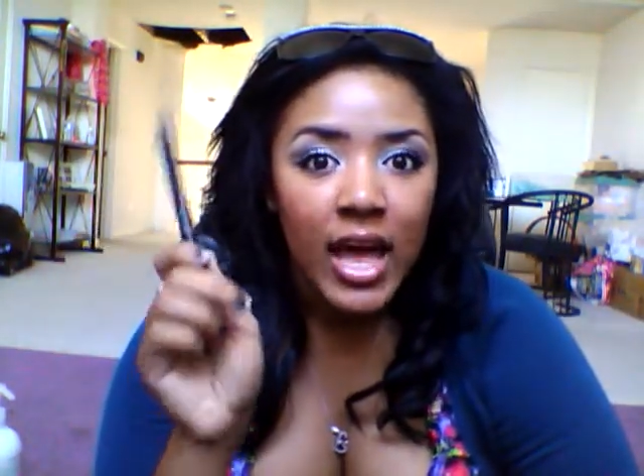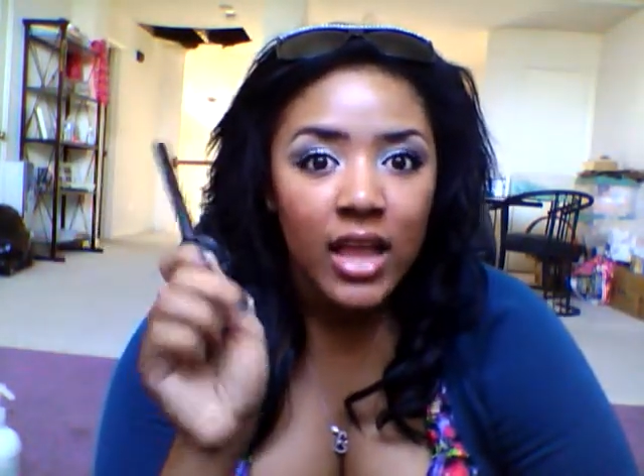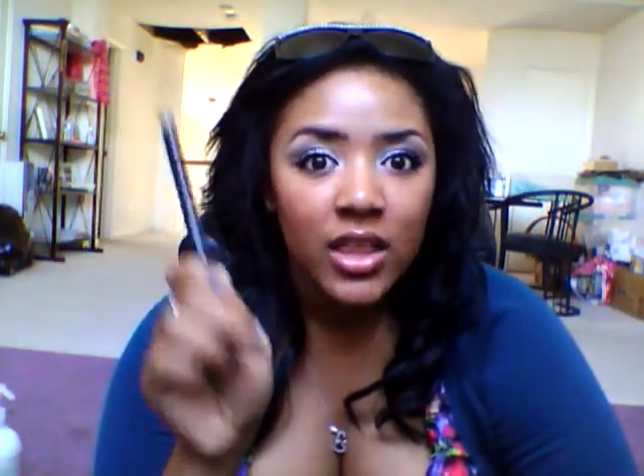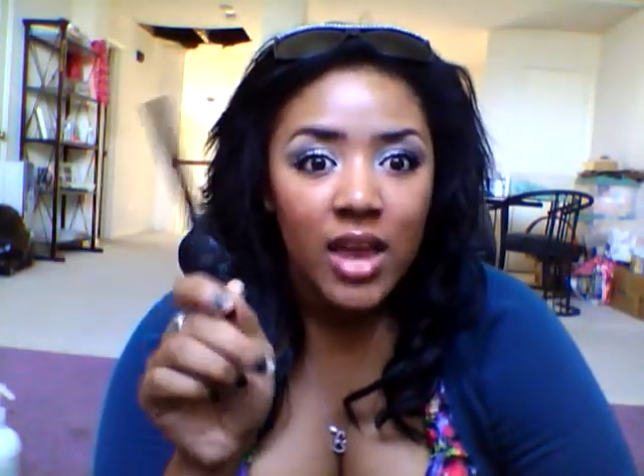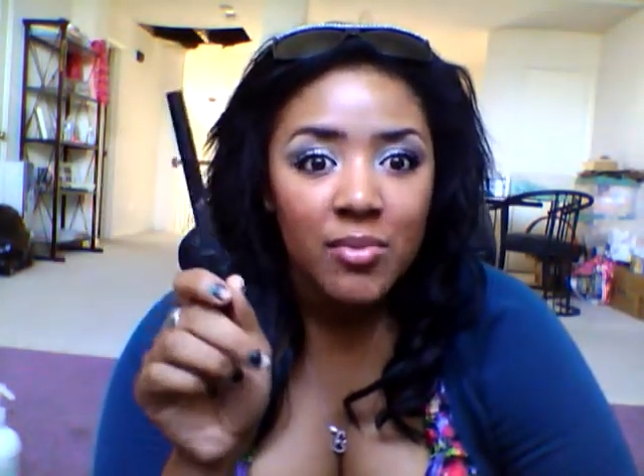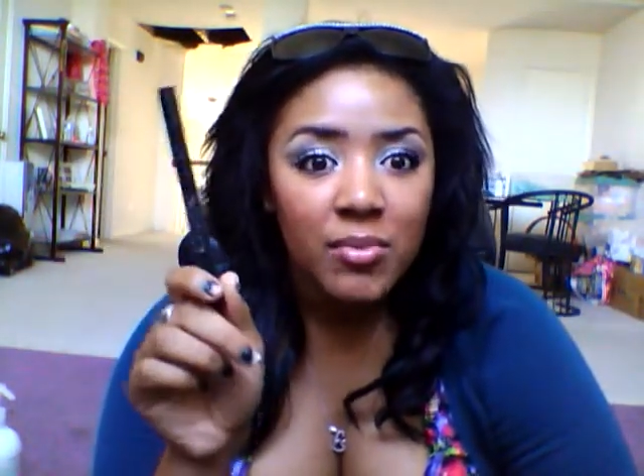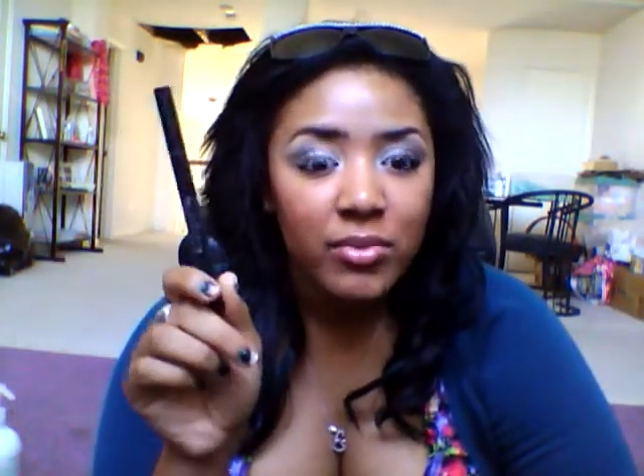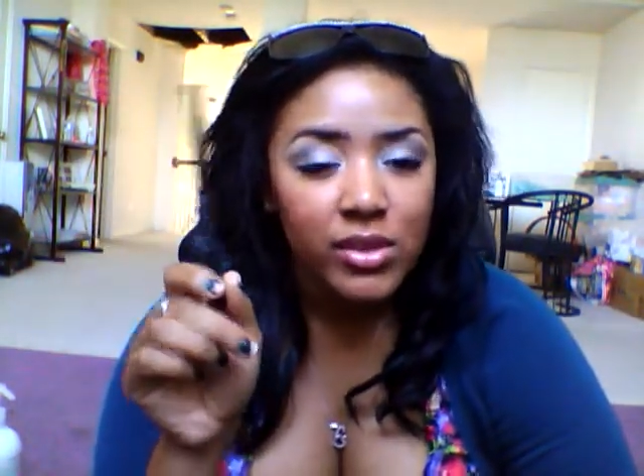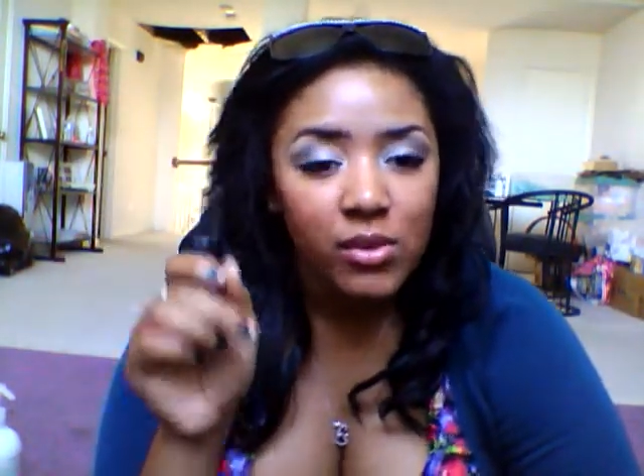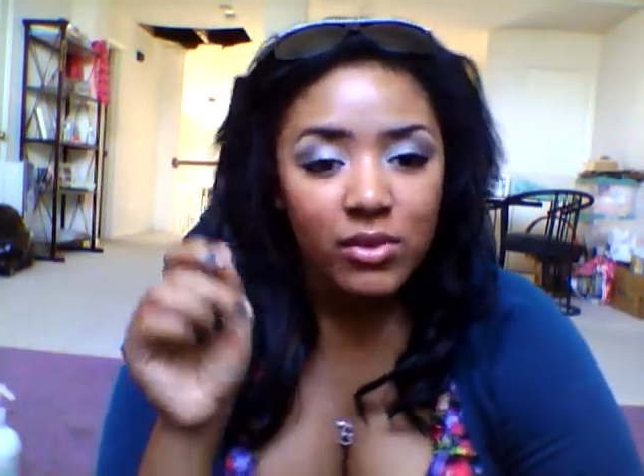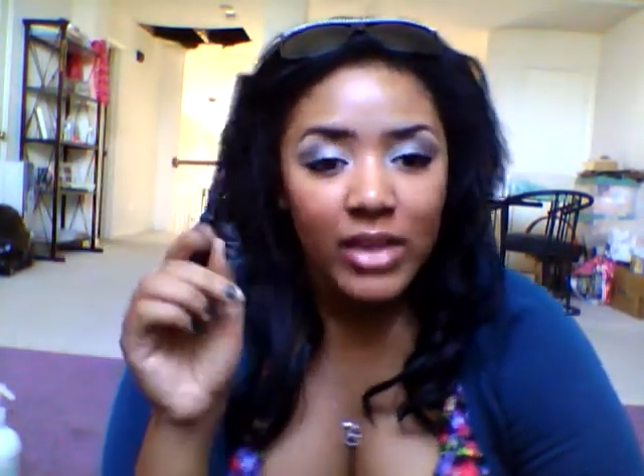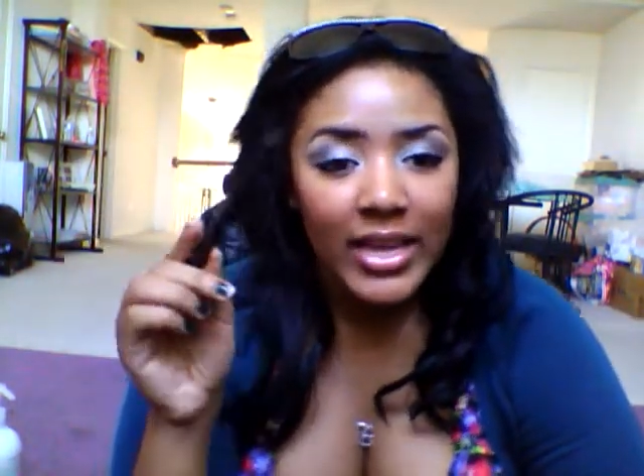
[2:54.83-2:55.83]
A lot of people
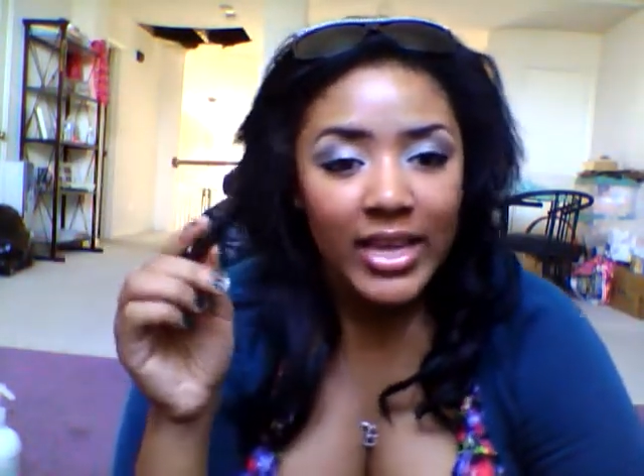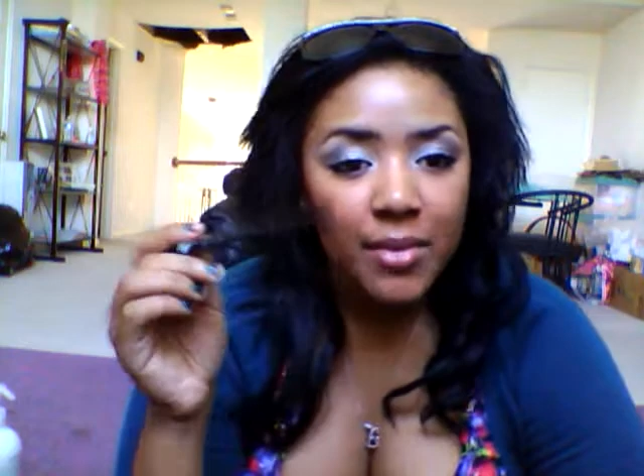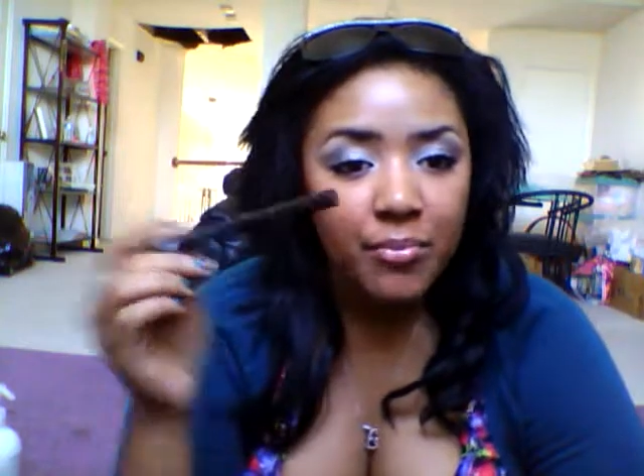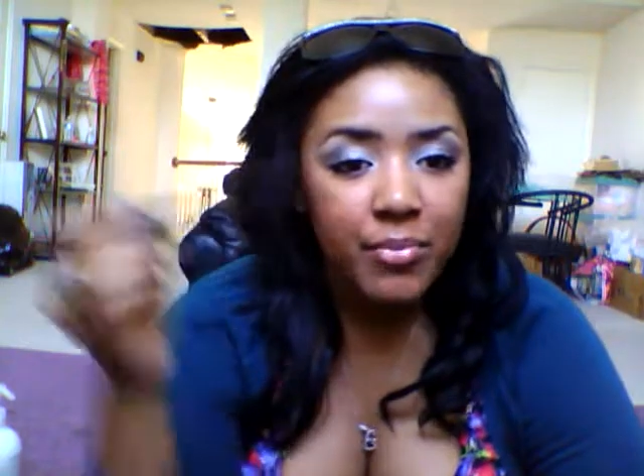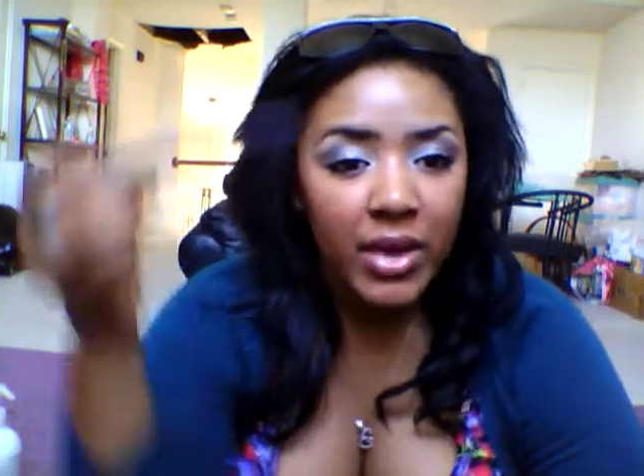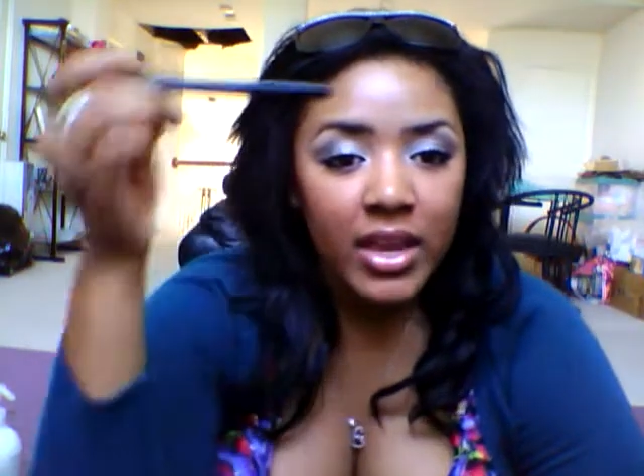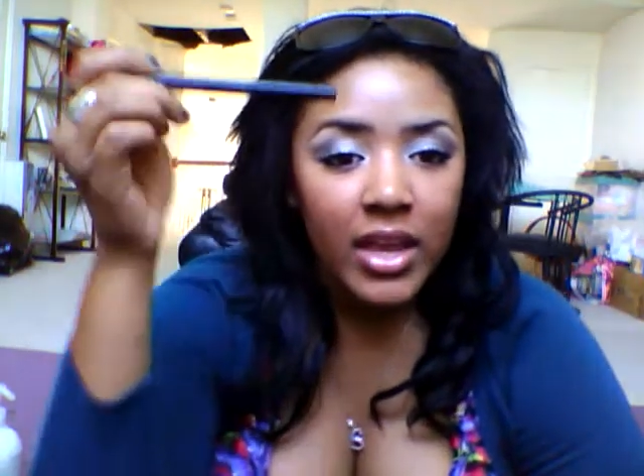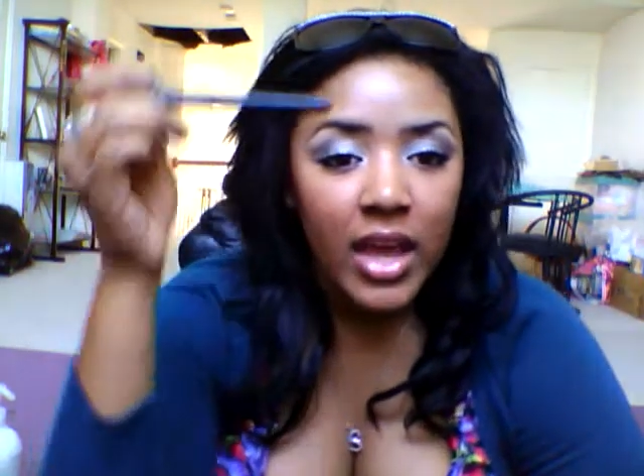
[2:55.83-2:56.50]
don't like it, but